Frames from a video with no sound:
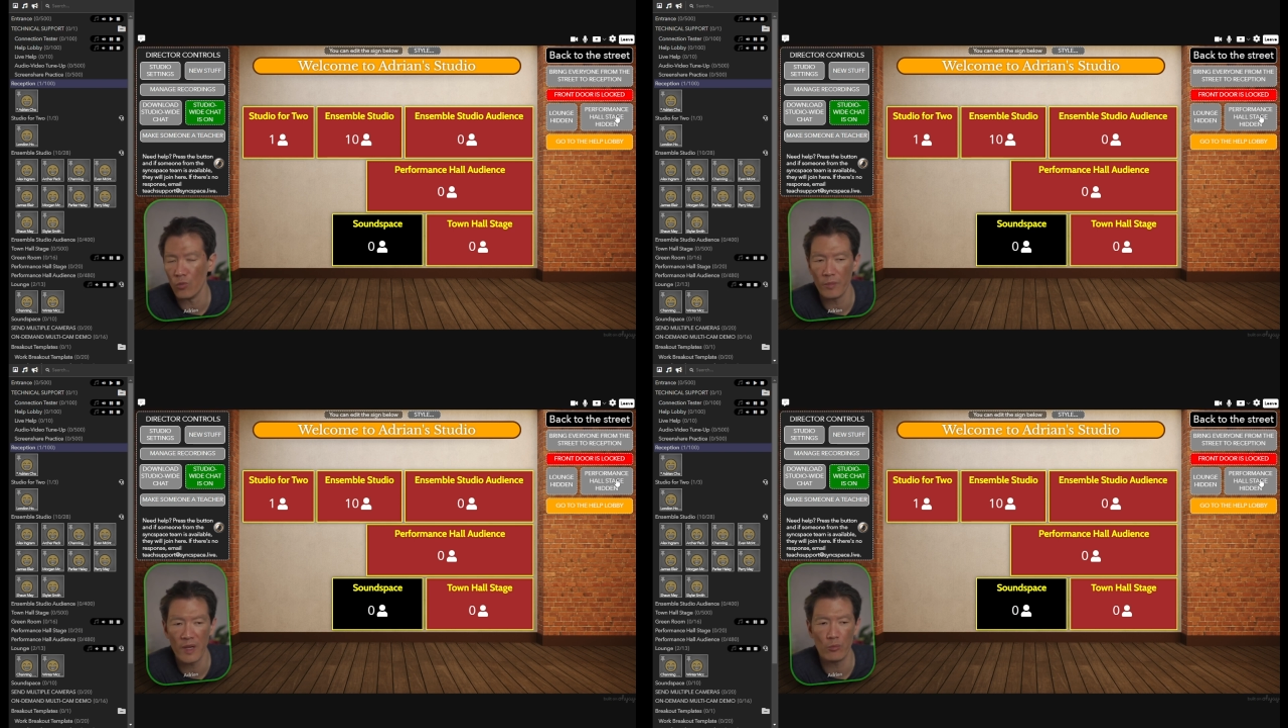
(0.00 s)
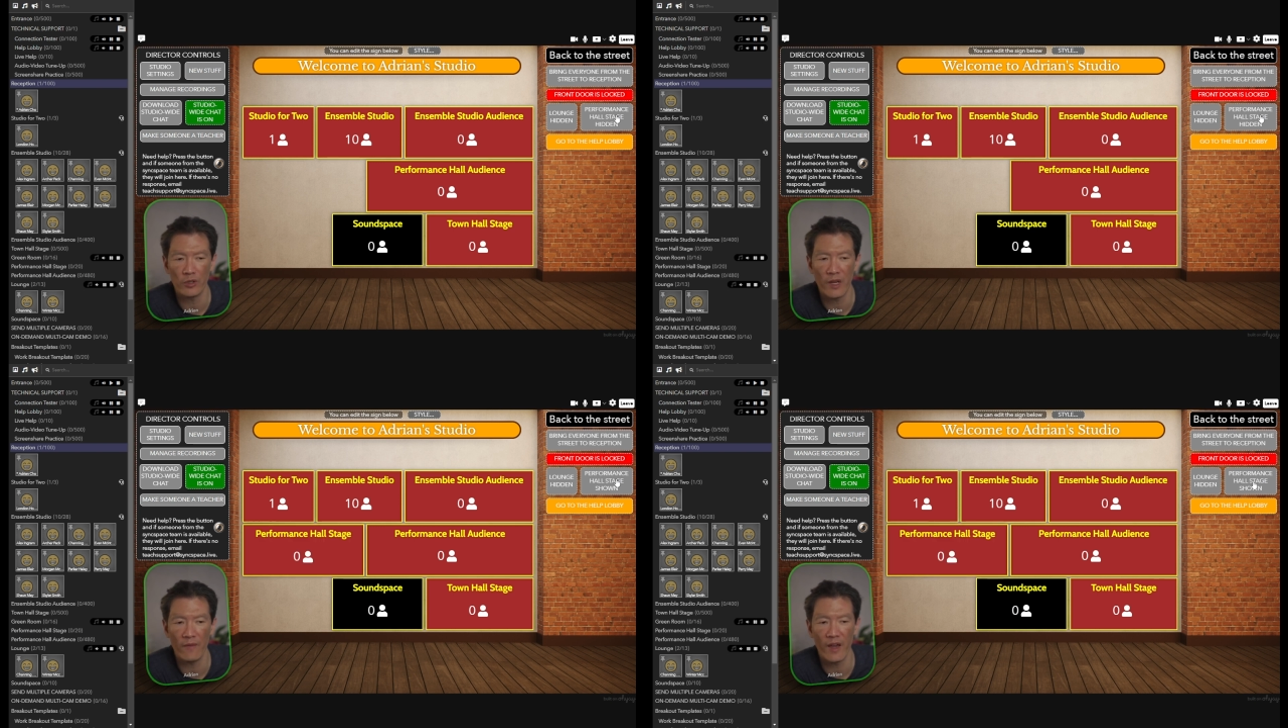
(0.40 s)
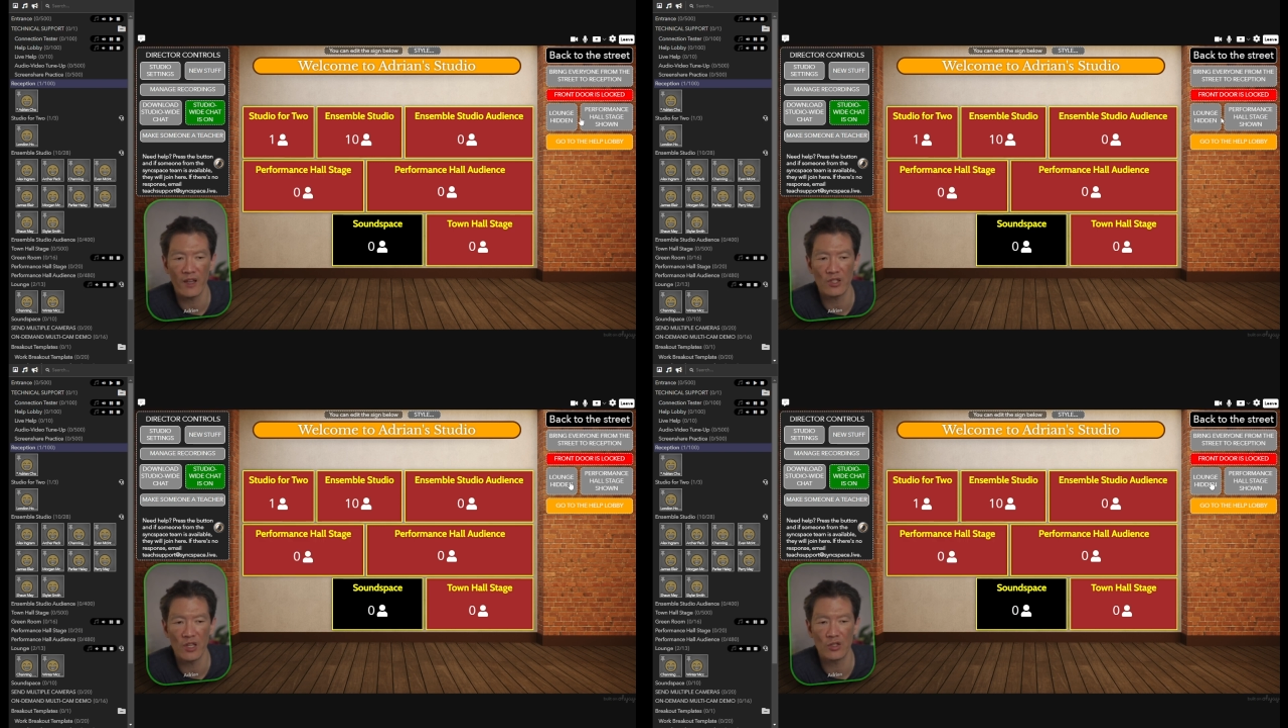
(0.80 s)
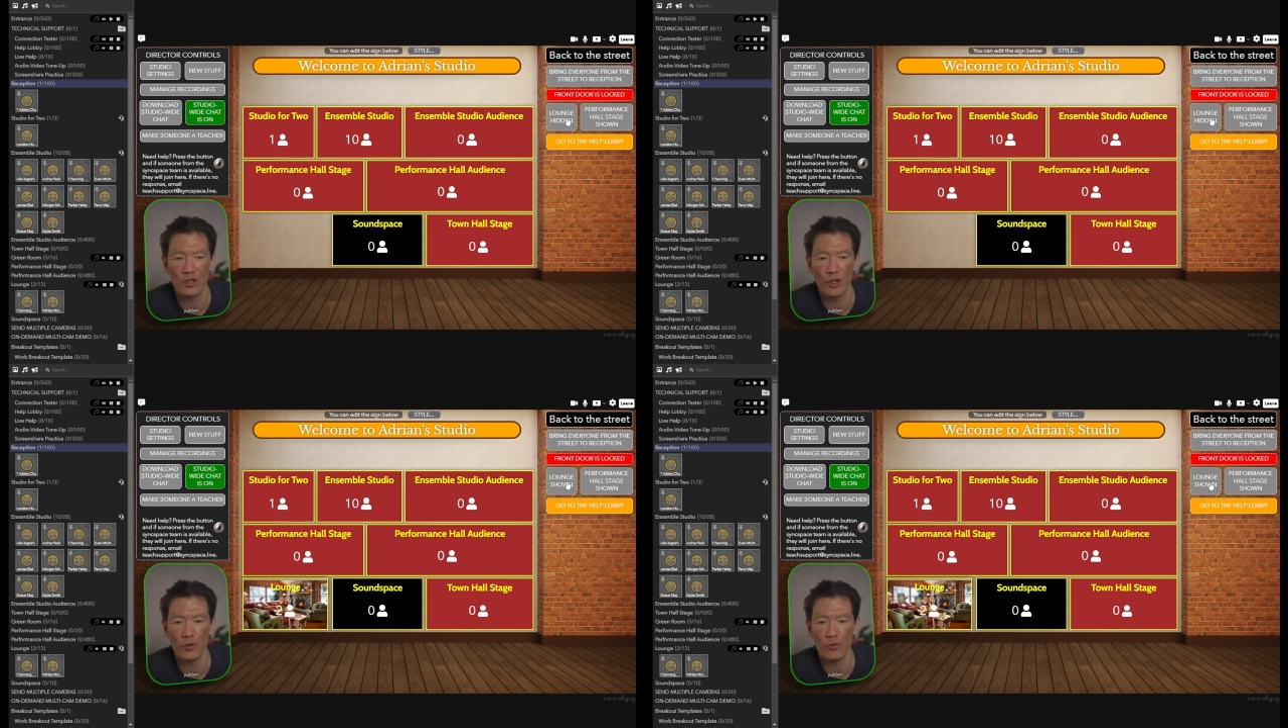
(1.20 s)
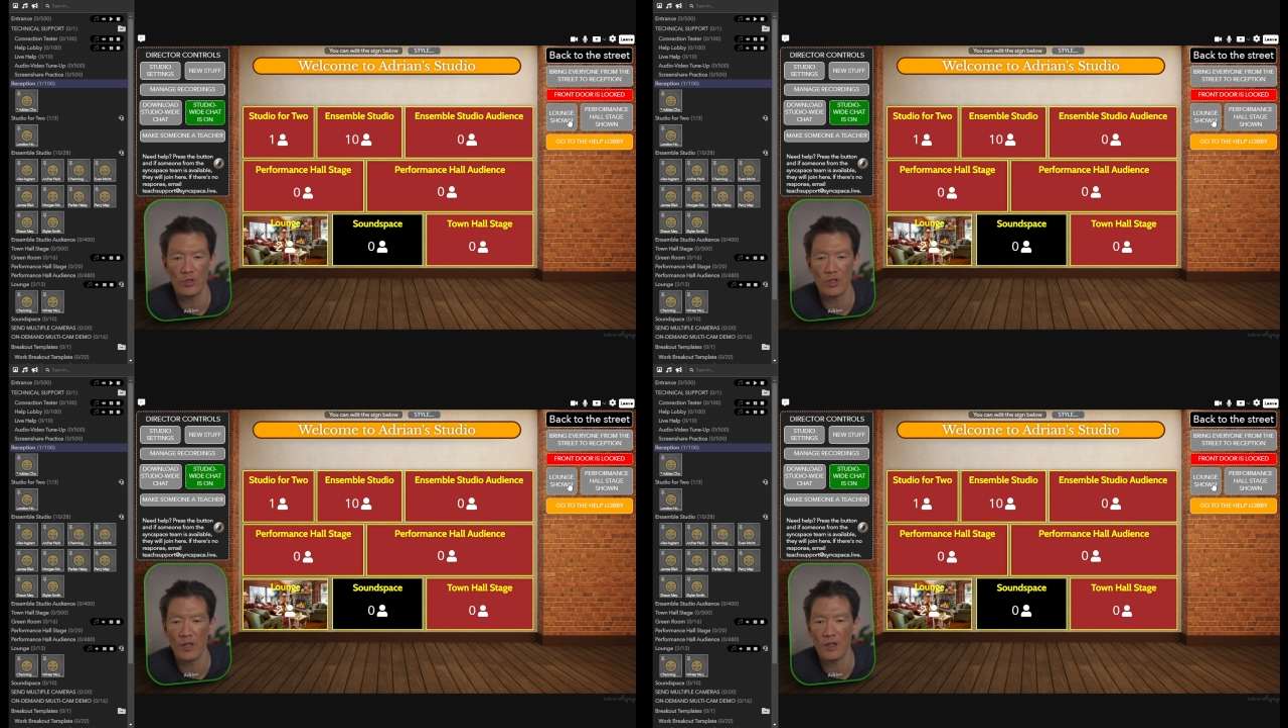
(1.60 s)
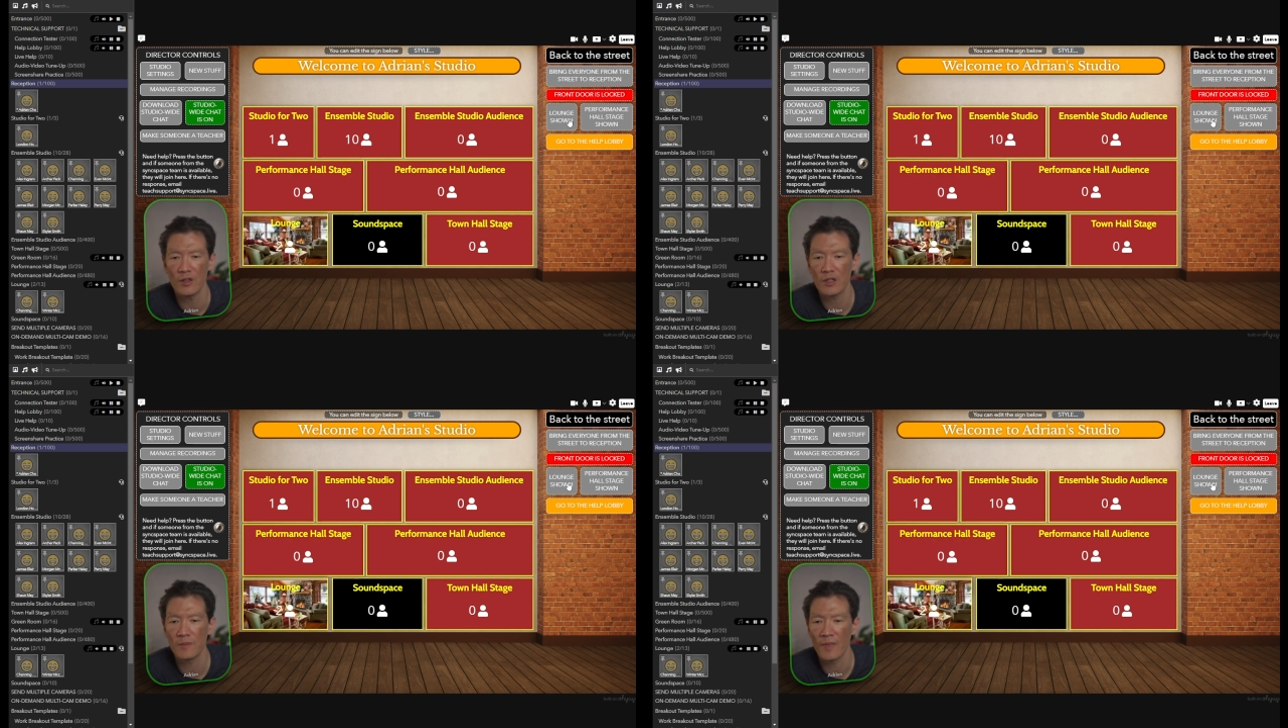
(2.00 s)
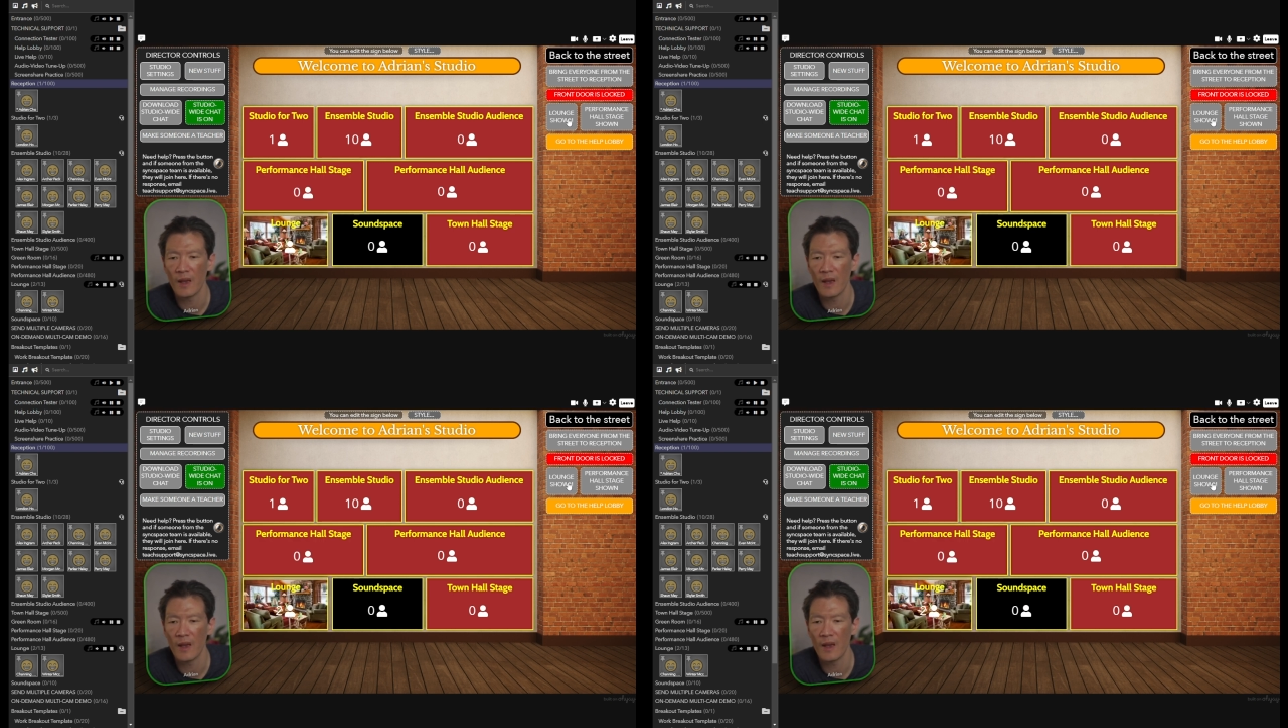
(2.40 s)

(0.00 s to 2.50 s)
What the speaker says: want people to have access to those things.